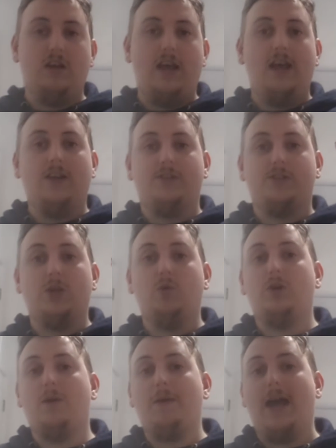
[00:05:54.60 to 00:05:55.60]
and
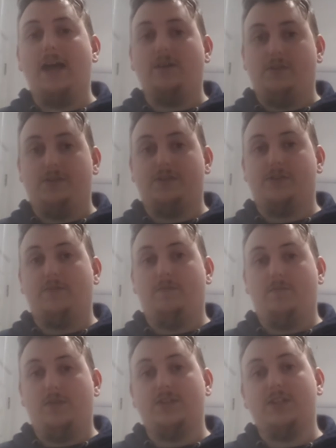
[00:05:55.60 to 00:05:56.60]
solar panels,
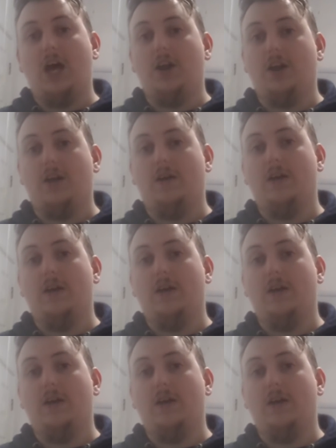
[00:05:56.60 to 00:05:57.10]
sun.